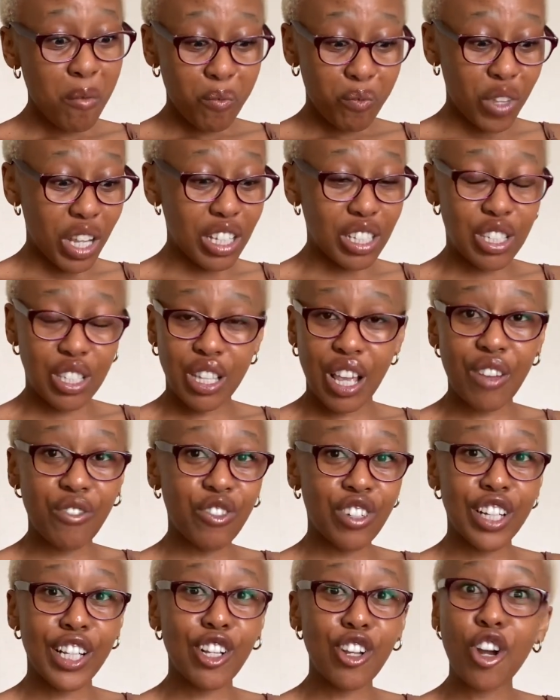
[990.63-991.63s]
is
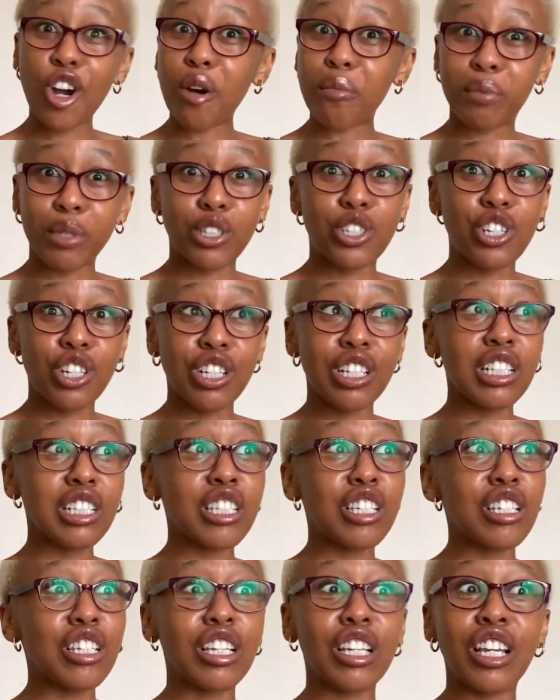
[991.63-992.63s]
definitely your
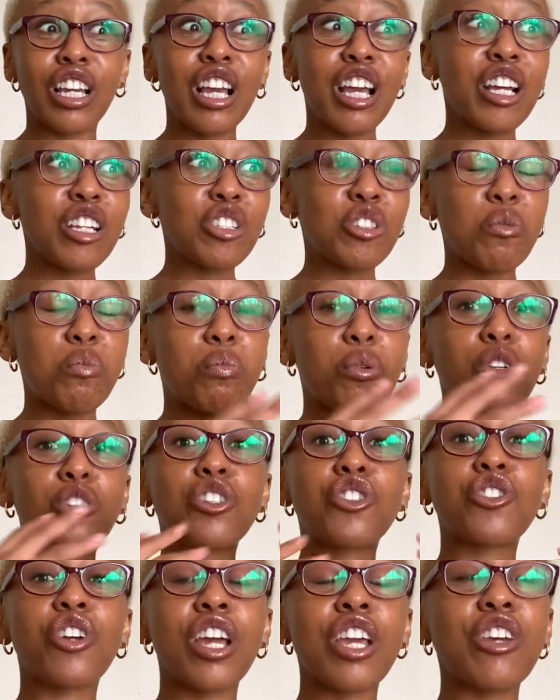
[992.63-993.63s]
opportunity to
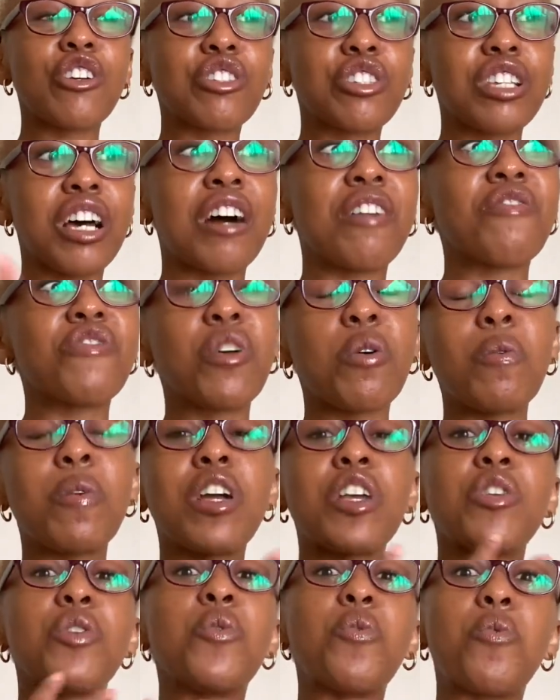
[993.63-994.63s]
portray yourself the way
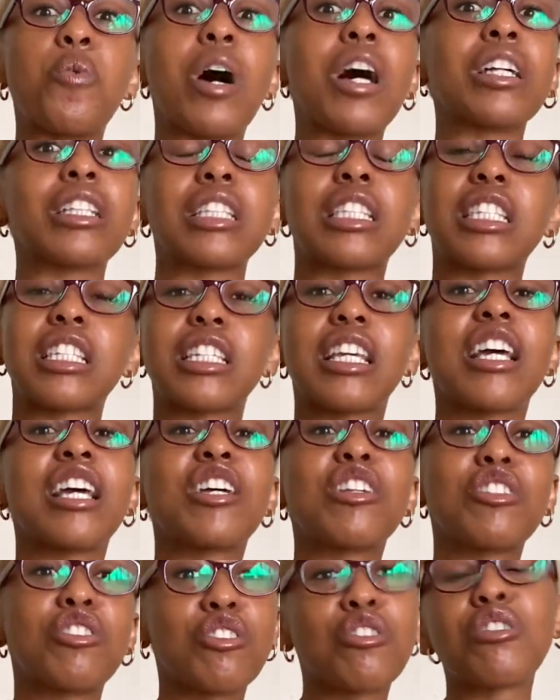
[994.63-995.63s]
you want
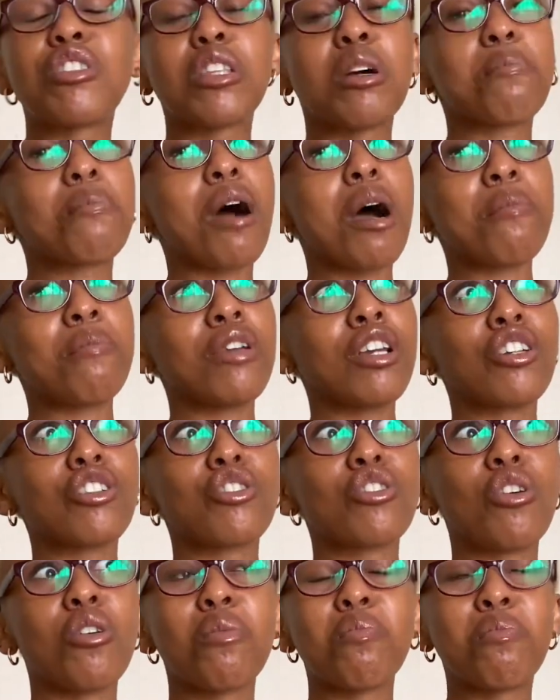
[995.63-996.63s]
to the public.
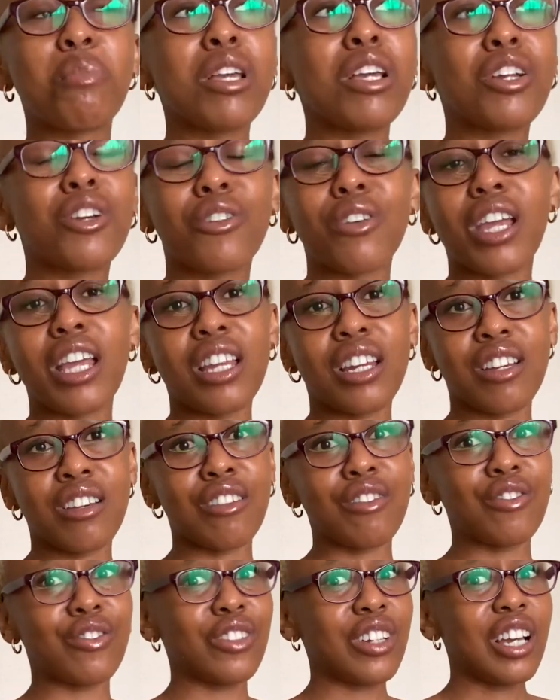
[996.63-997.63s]
So be
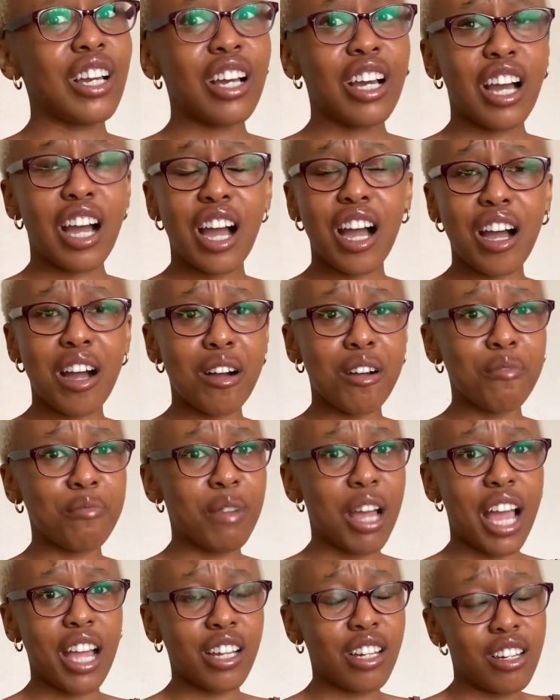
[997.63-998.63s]
creative,
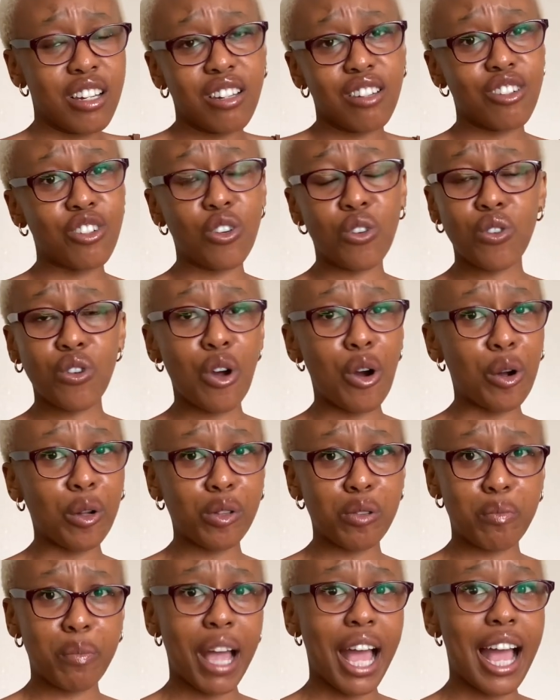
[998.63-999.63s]
and don't
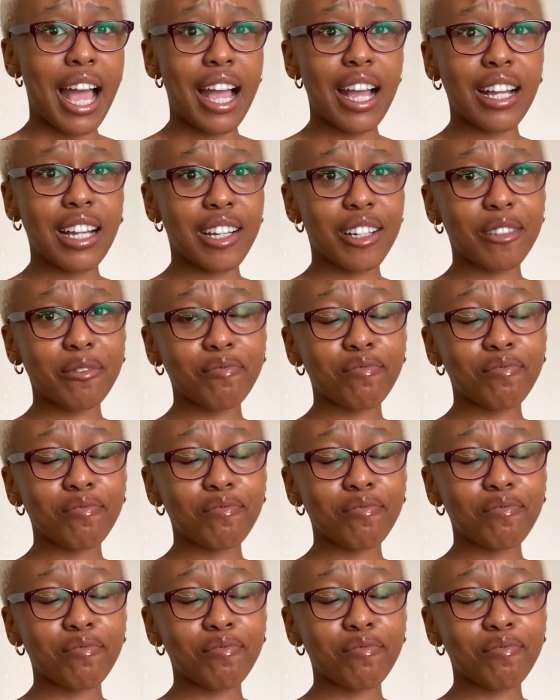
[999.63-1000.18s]
hold back.